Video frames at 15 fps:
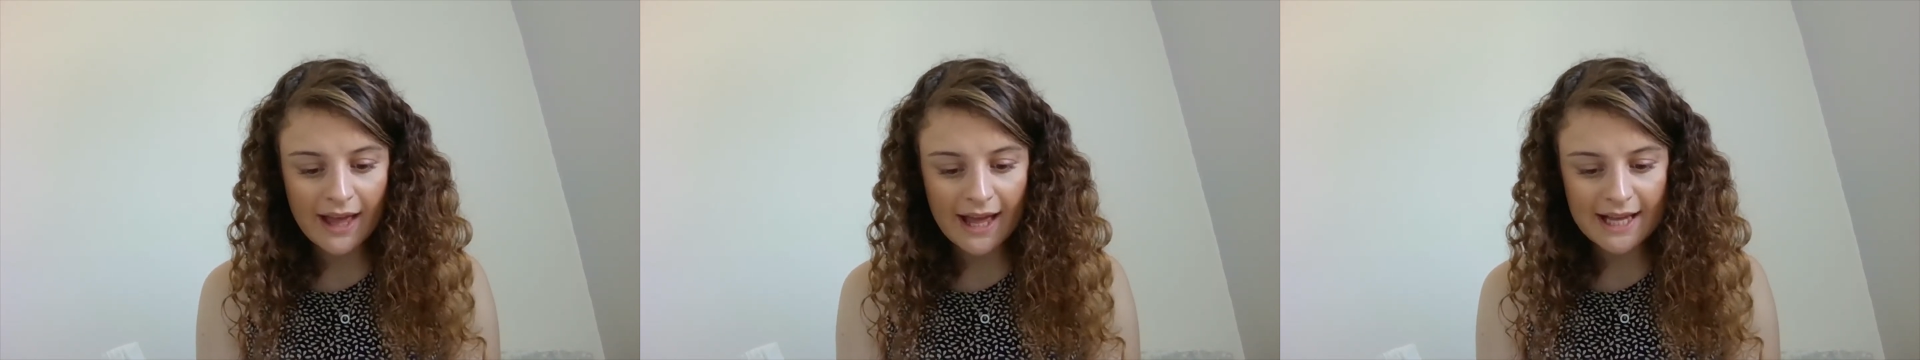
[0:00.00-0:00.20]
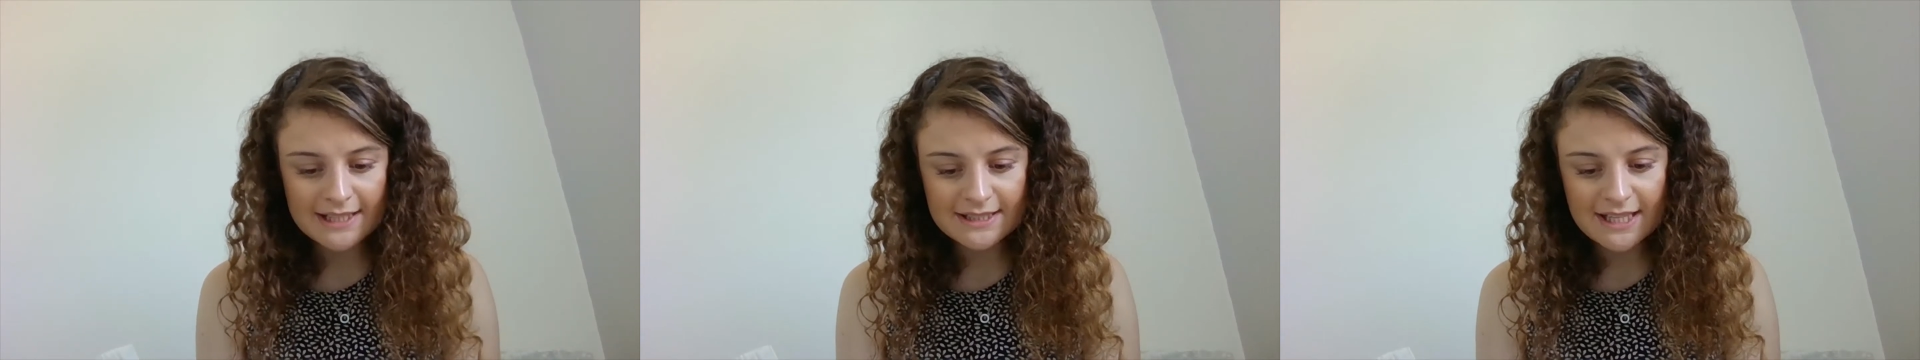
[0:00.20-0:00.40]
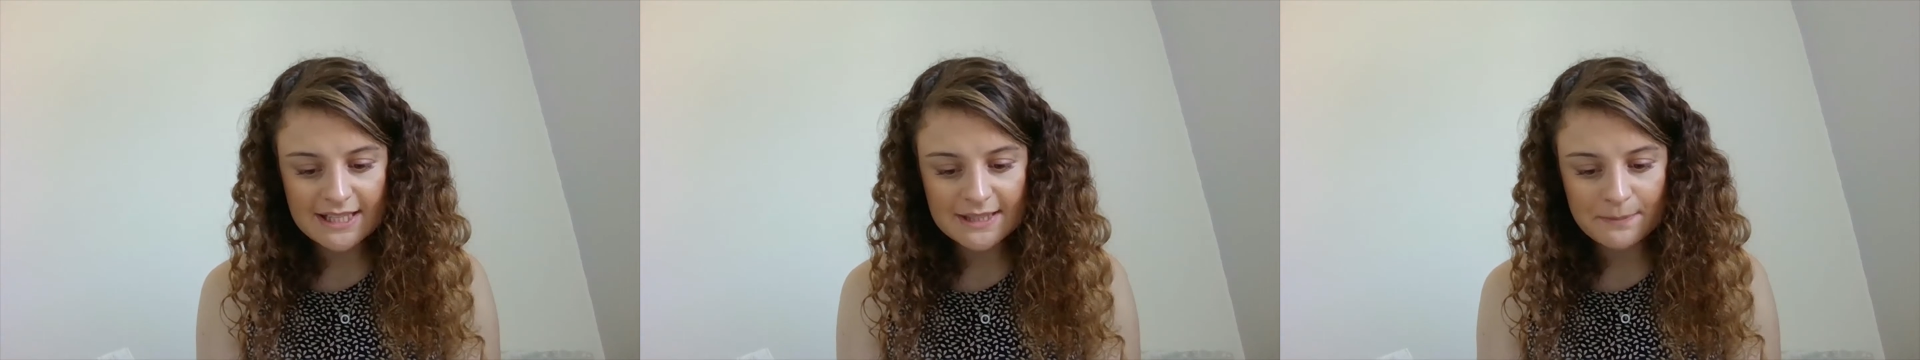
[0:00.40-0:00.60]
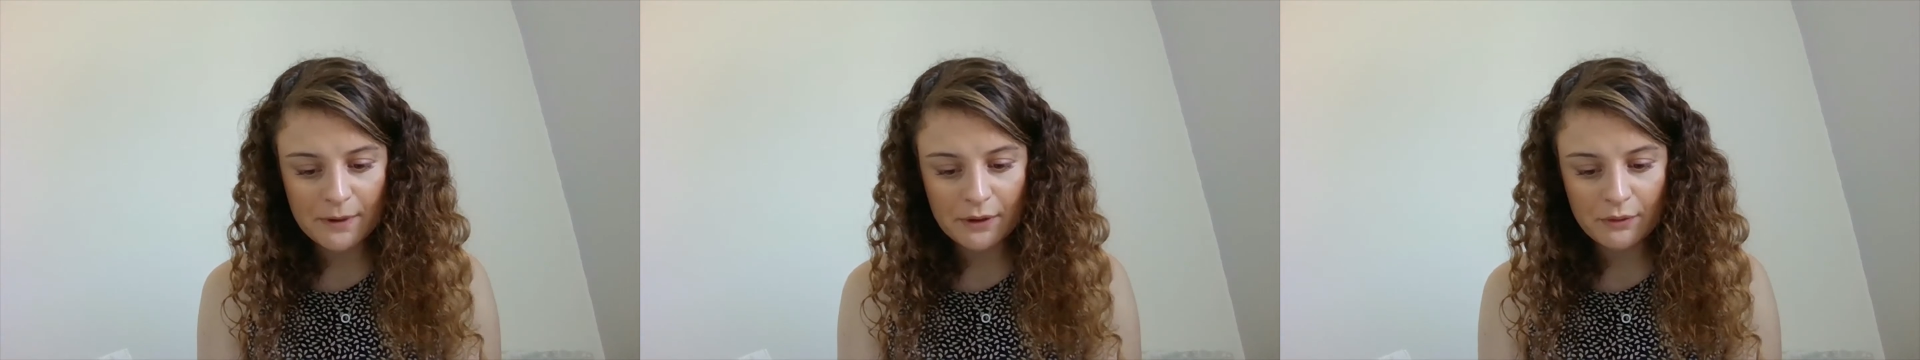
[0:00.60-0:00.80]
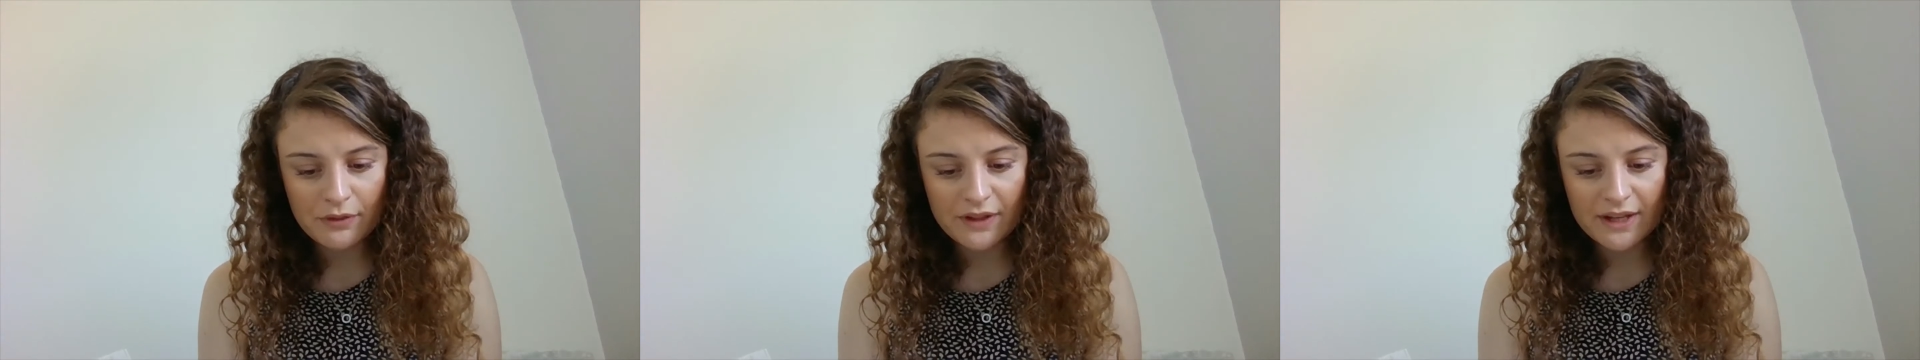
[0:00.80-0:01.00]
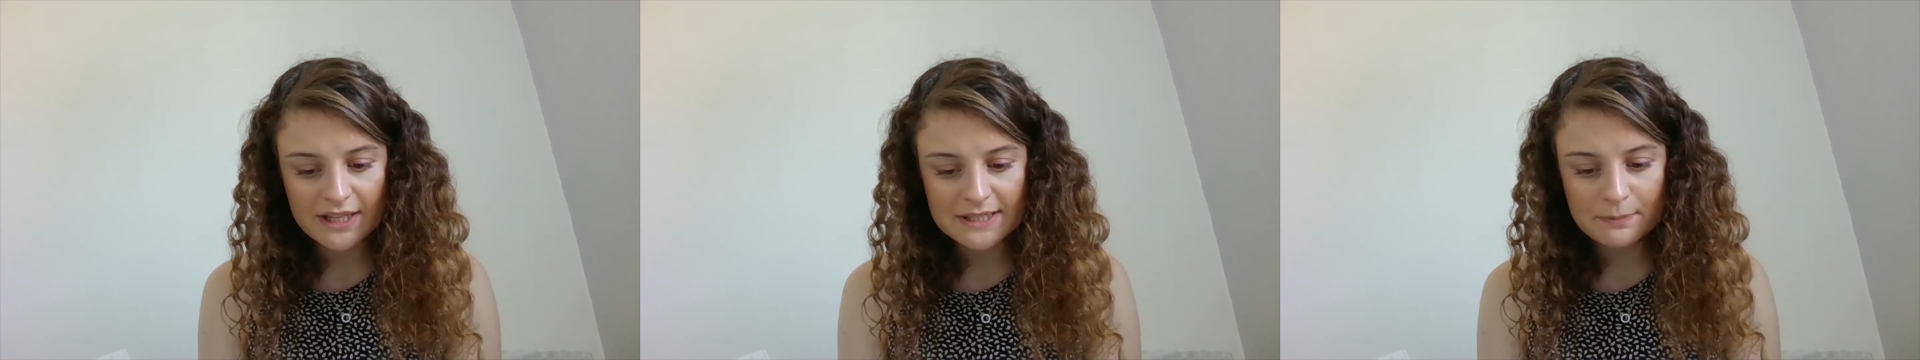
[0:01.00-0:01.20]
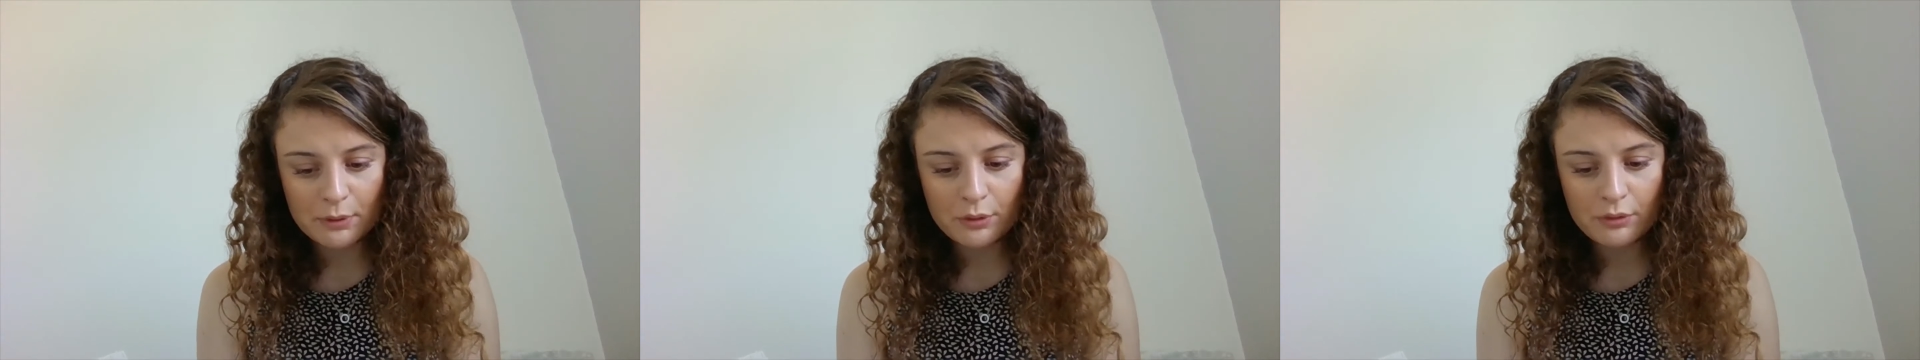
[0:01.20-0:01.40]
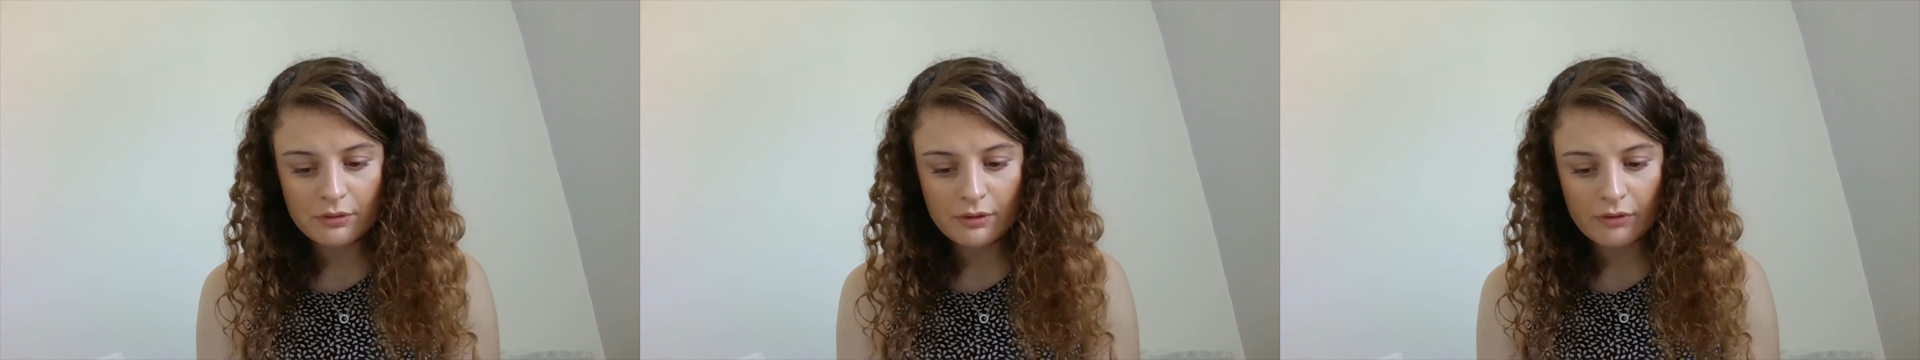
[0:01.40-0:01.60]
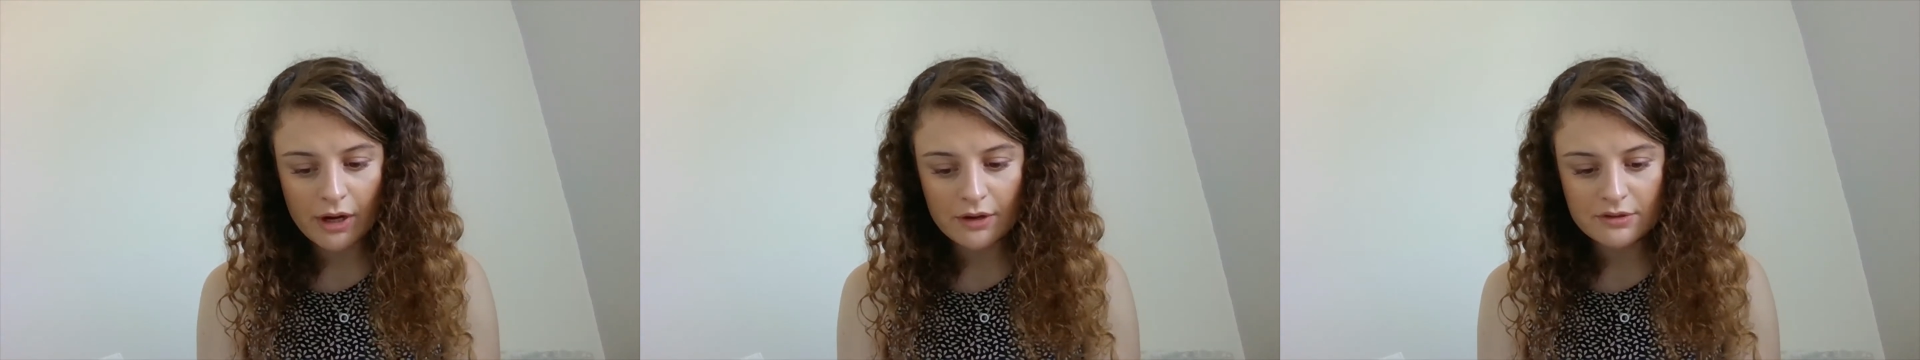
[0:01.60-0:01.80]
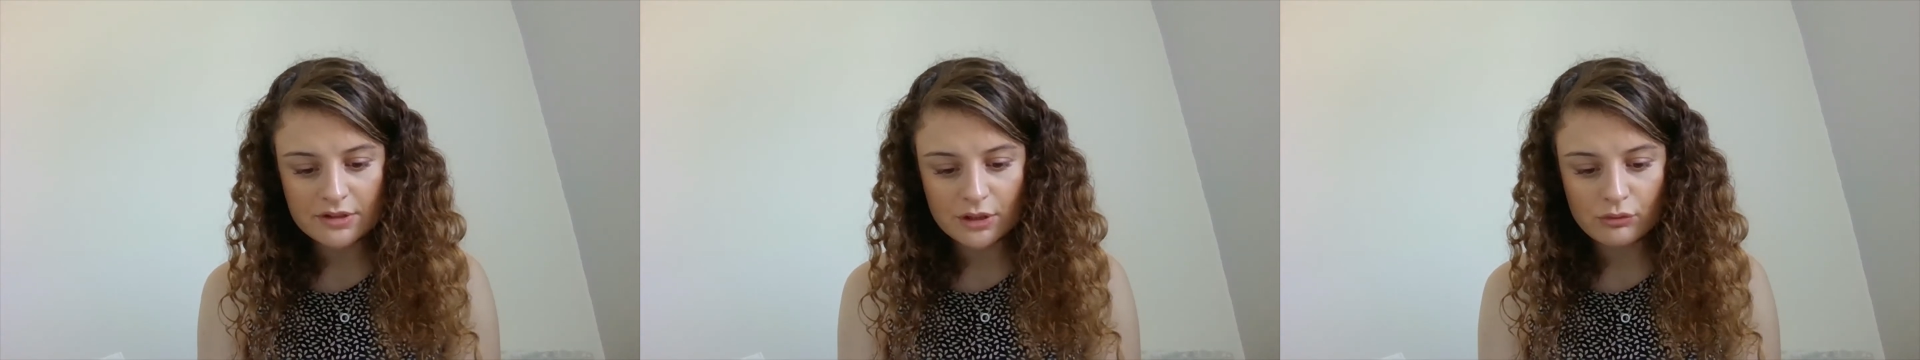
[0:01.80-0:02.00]
As they spoke, the explorer
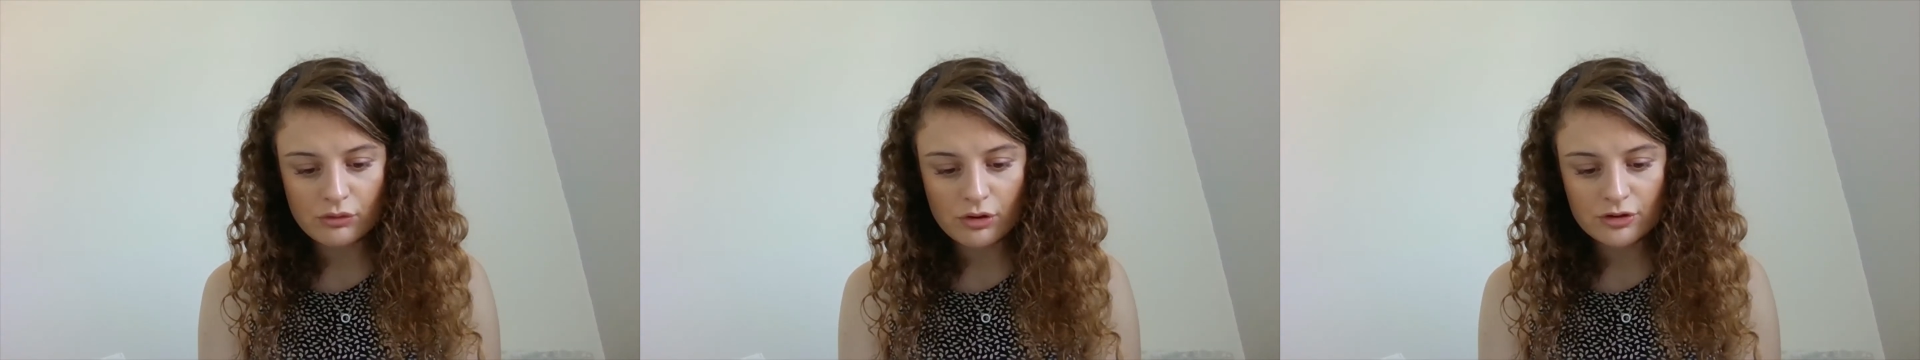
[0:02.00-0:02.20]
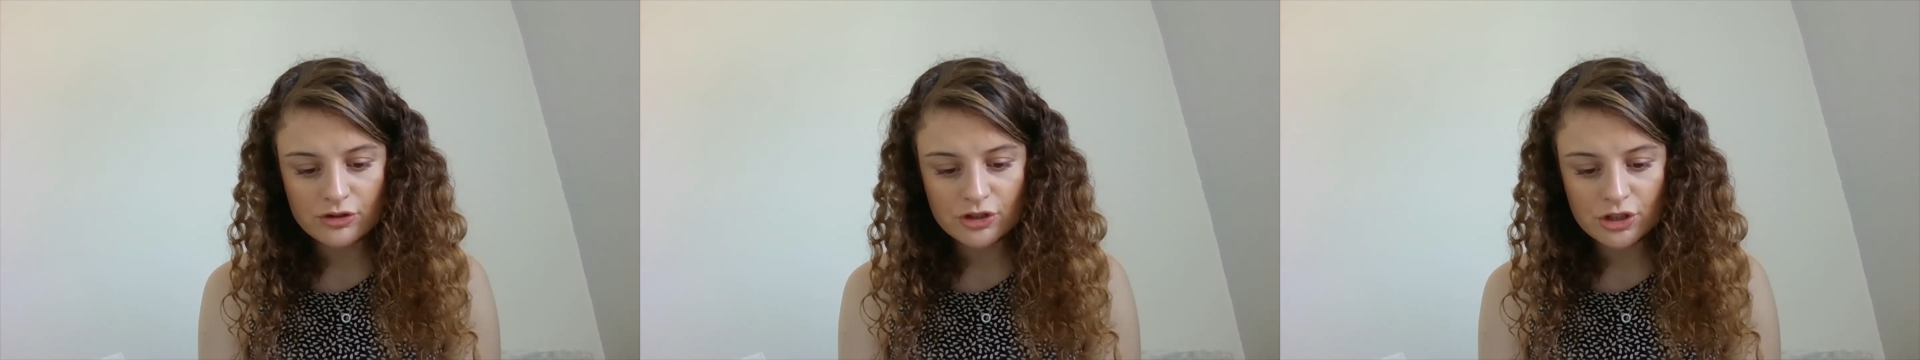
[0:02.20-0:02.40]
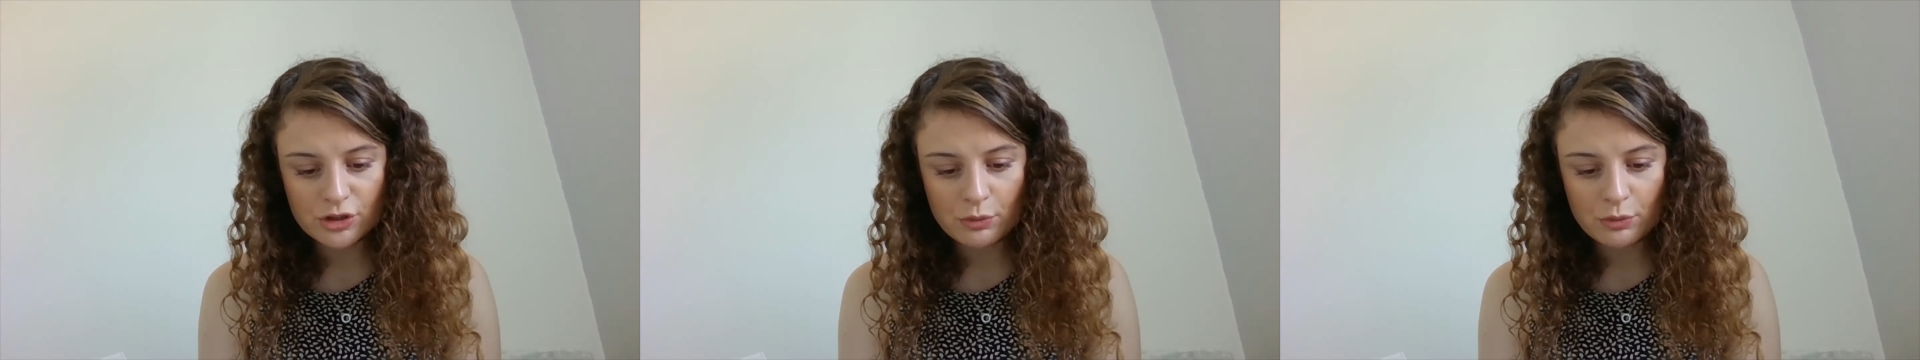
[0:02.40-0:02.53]
rose and crossed